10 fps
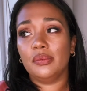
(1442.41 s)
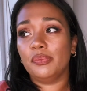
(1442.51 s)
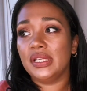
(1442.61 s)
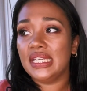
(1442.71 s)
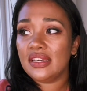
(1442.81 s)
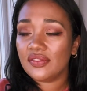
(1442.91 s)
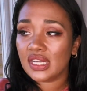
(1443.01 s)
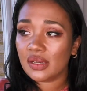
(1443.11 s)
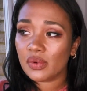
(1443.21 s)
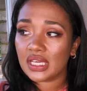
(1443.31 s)
believe in
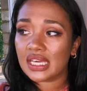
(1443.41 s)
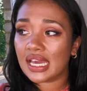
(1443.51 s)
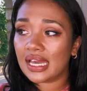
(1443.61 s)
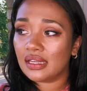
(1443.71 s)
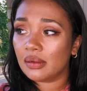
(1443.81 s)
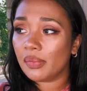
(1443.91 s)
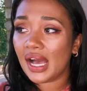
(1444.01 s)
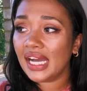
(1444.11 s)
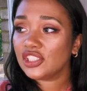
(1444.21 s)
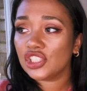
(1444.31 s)
anyone again? But
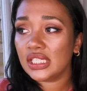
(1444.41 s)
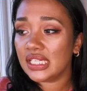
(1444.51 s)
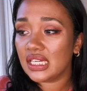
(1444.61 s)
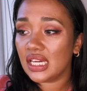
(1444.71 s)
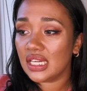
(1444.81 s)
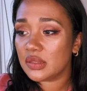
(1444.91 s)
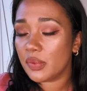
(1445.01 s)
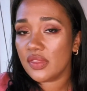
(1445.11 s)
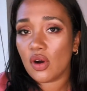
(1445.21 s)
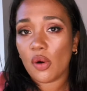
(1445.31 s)
actually it's
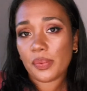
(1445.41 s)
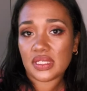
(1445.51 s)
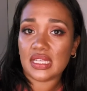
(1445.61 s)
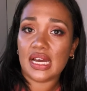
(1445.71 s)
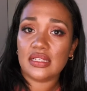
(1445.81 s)
been the opposite.